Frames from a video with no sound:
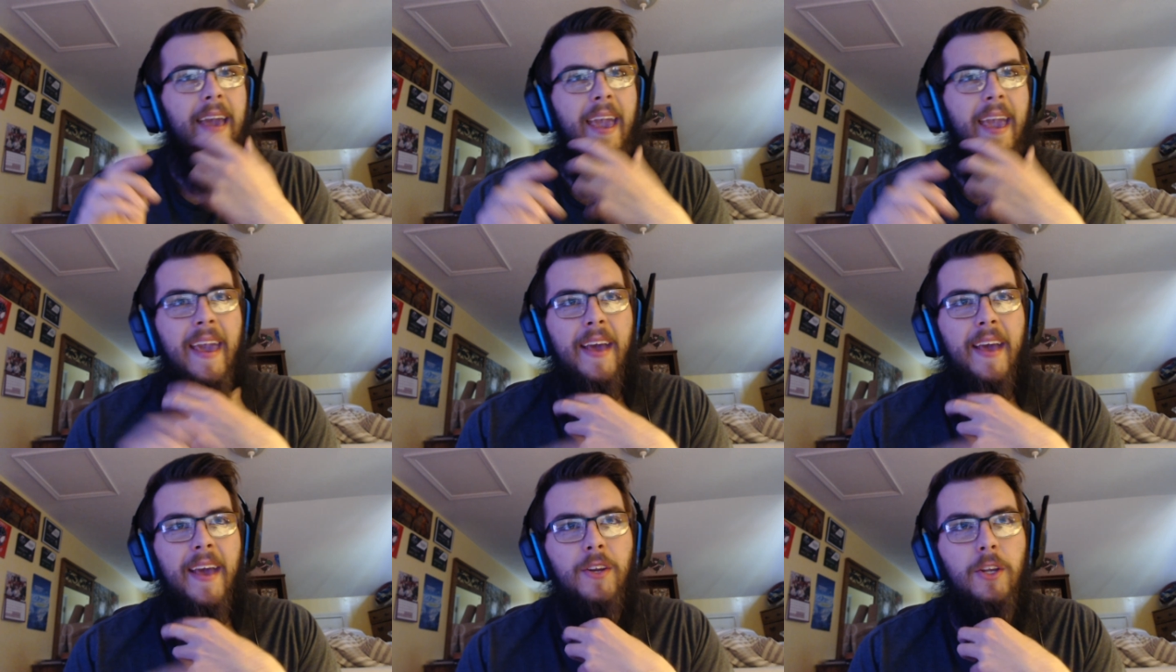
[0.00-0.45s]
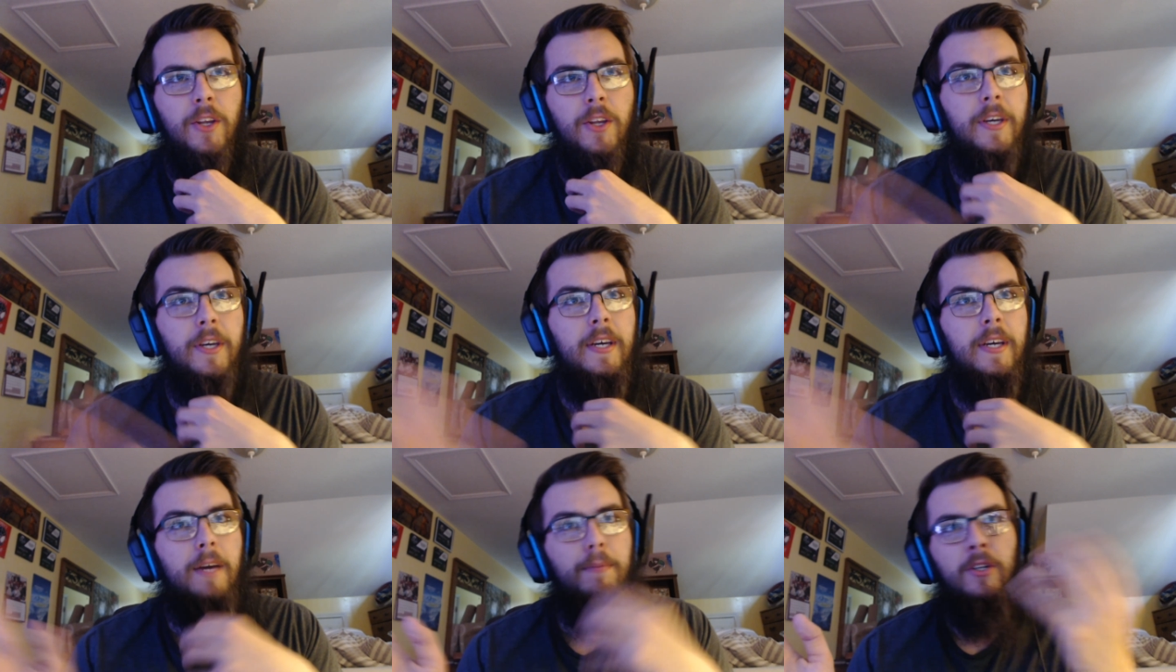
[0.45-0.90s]
and
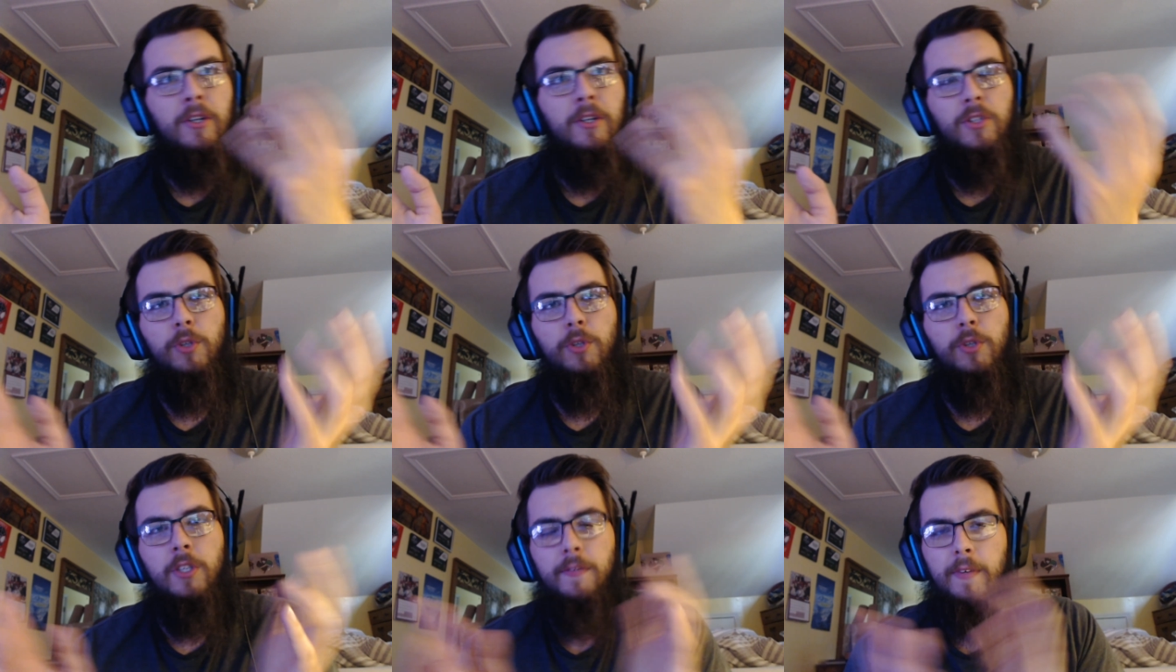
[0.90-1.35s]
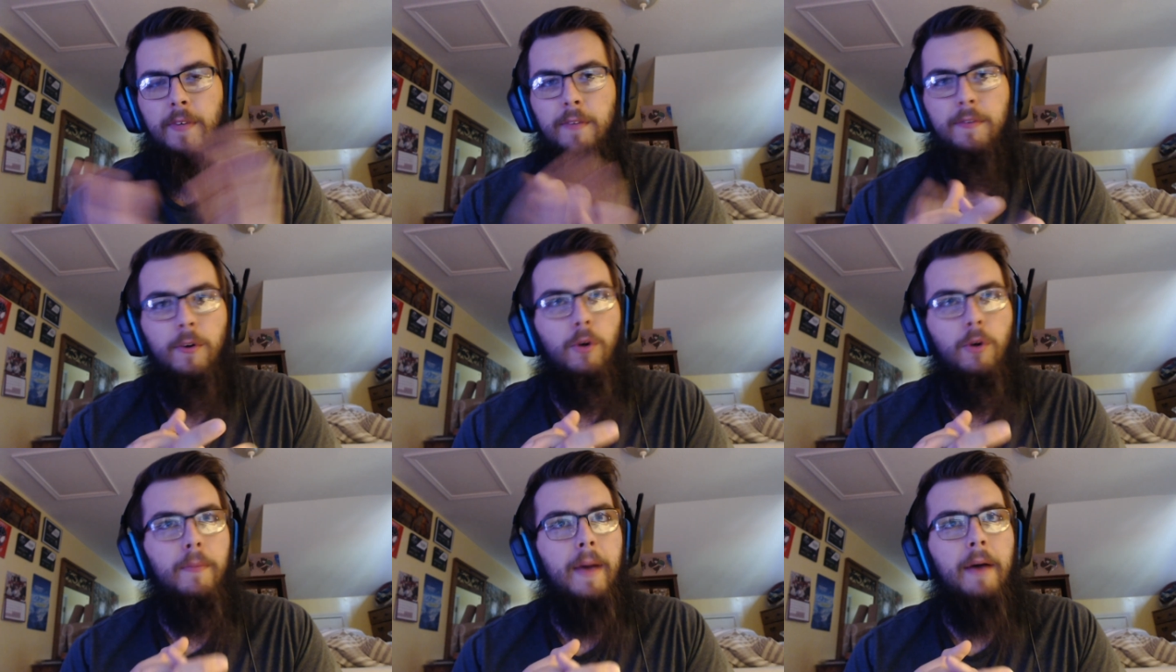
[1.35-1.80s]
looking up all sorts of
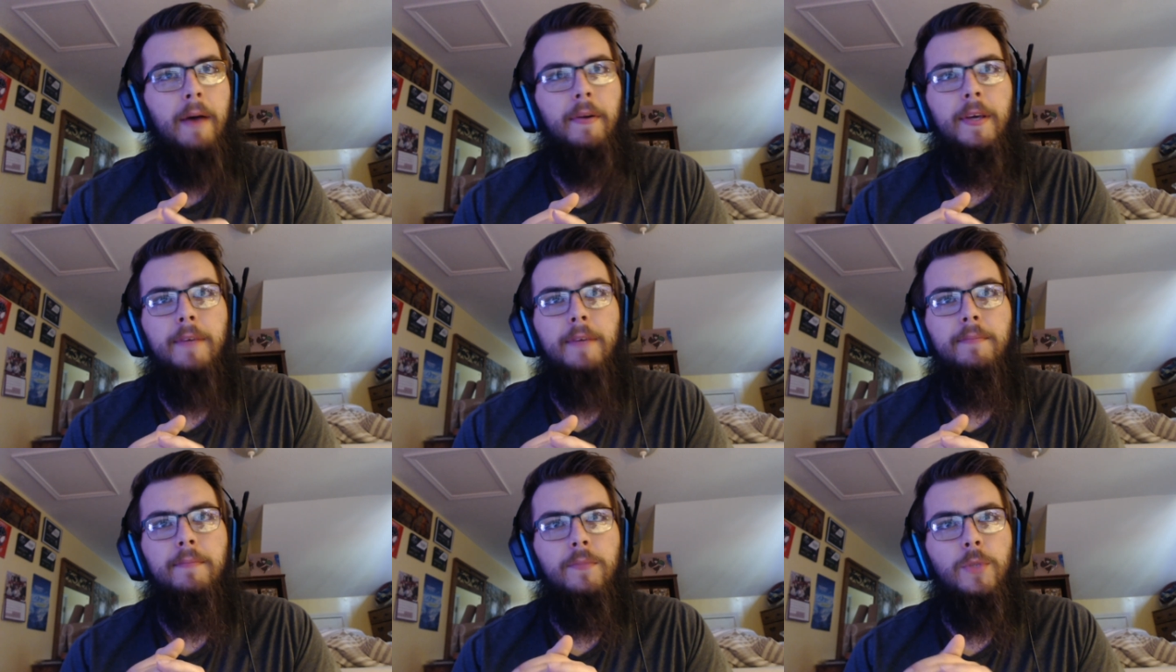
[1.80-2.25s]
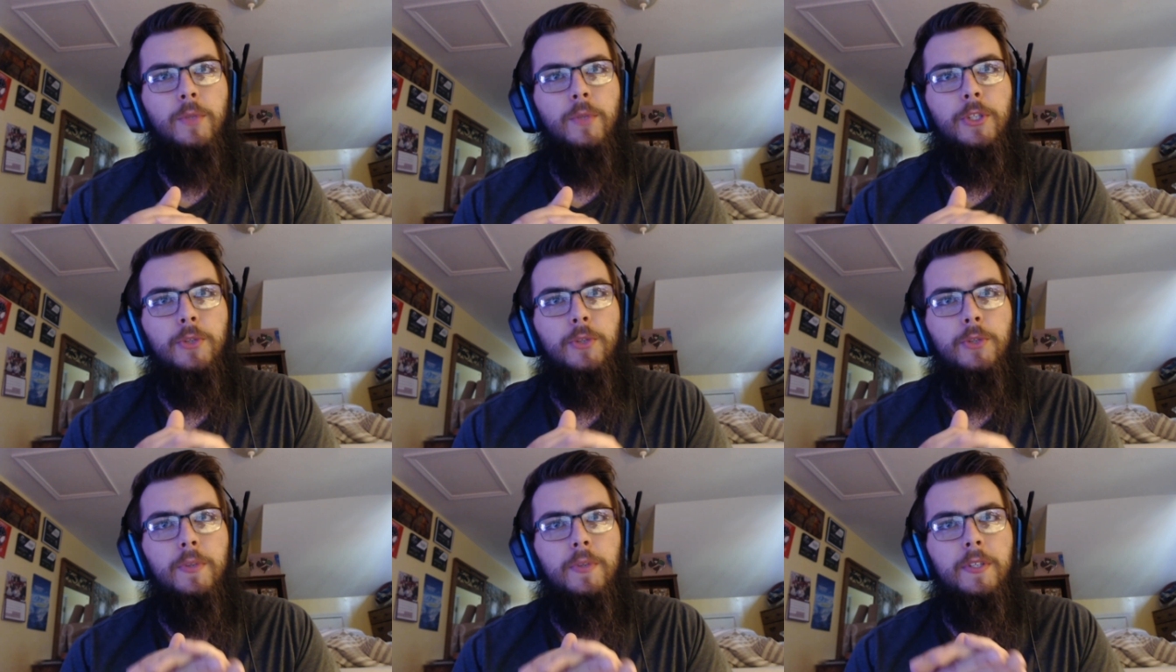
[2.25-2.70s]
info about it,
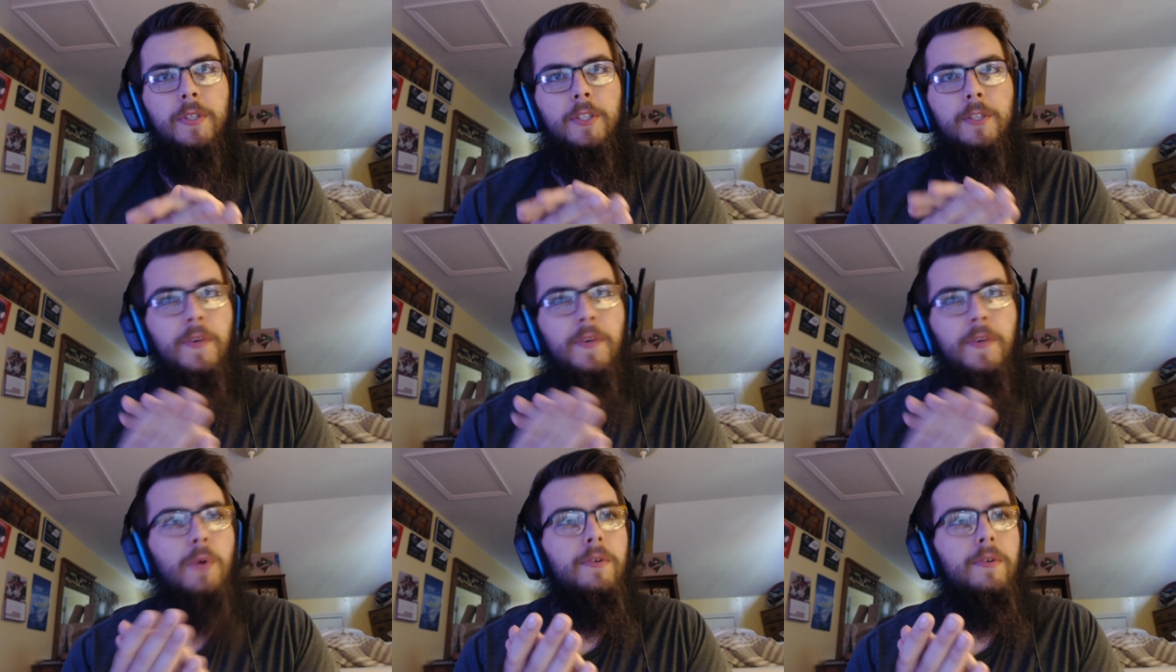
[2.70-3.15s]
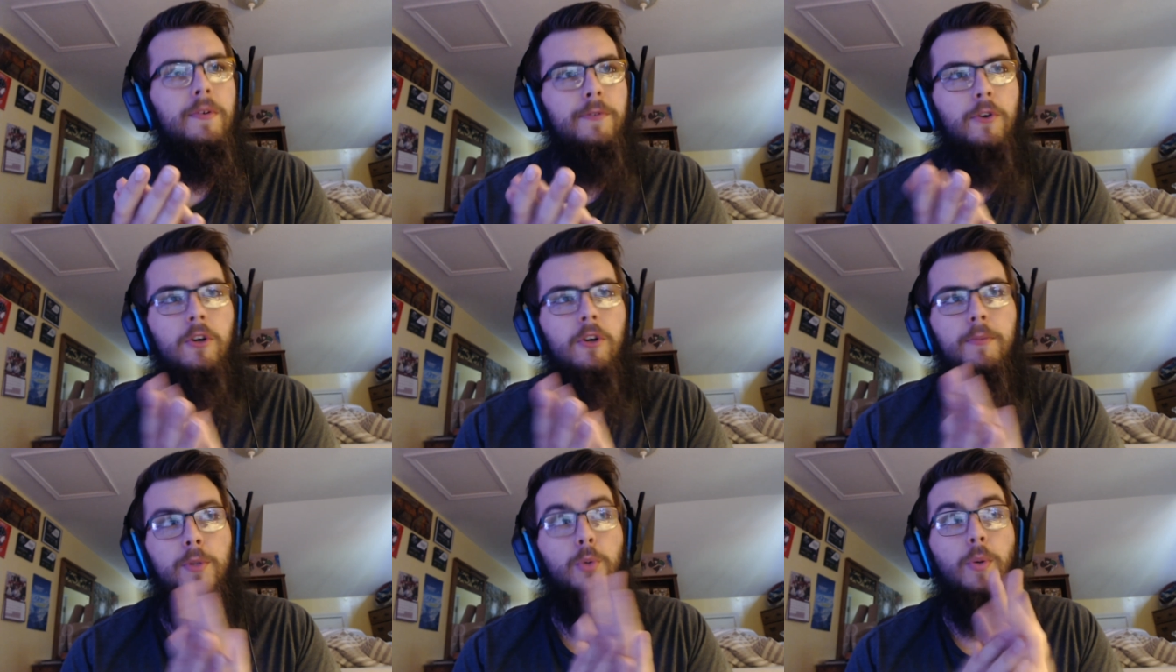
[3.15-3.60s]
which was few and
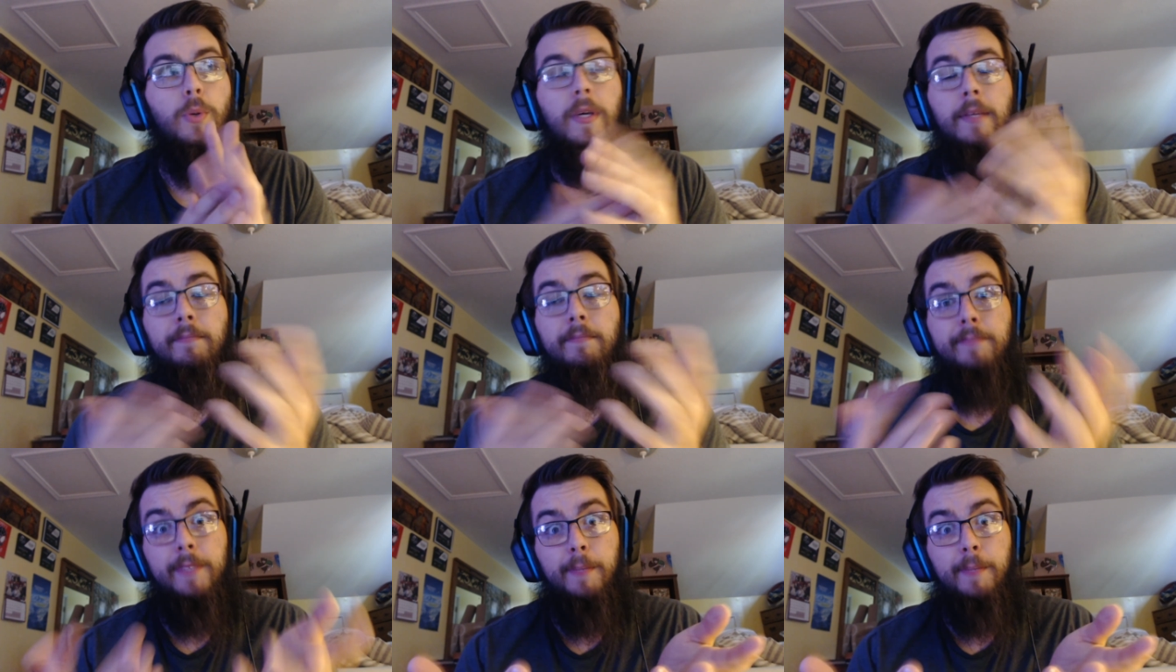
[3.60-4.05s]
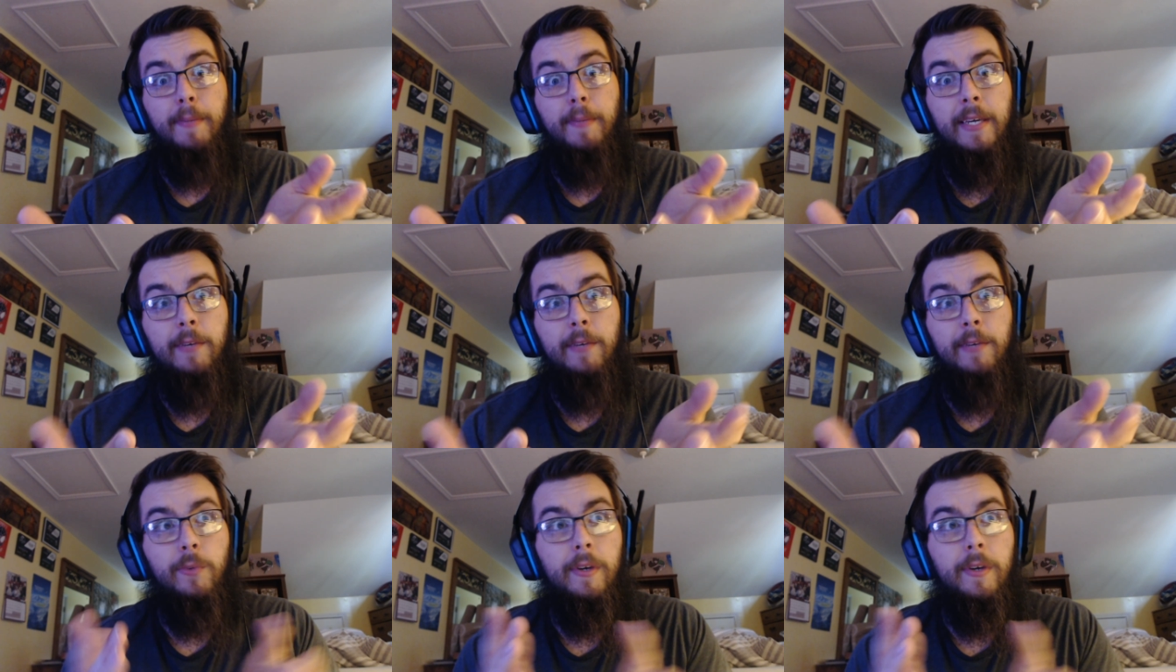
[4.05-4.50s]
far between to
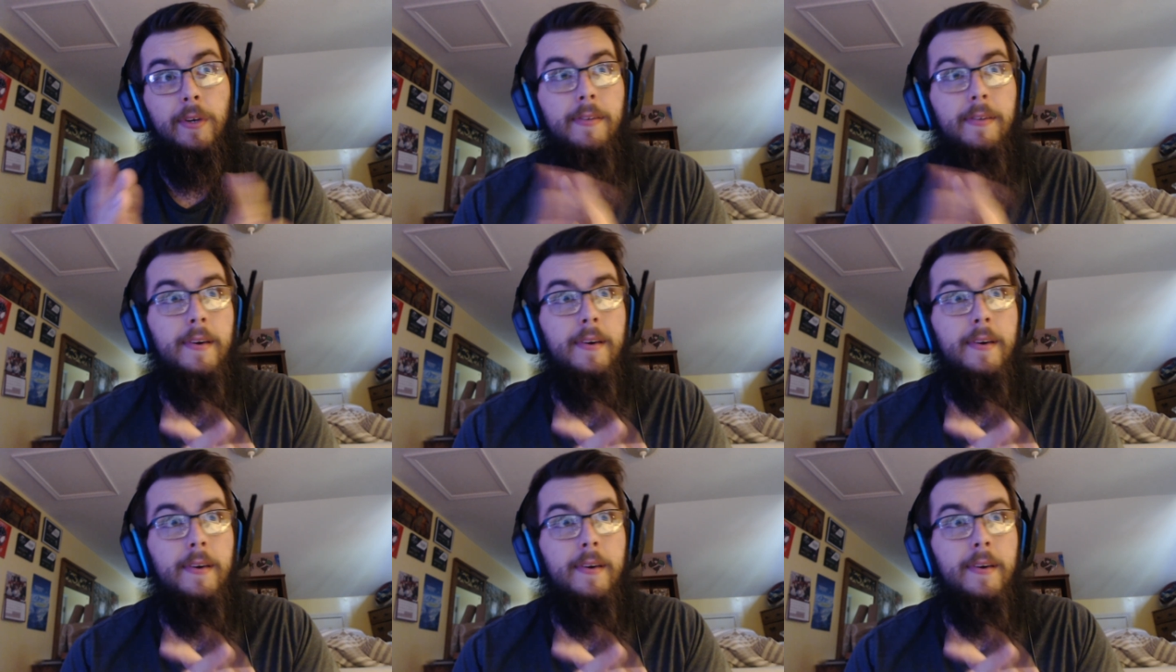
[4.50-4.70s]
begin with.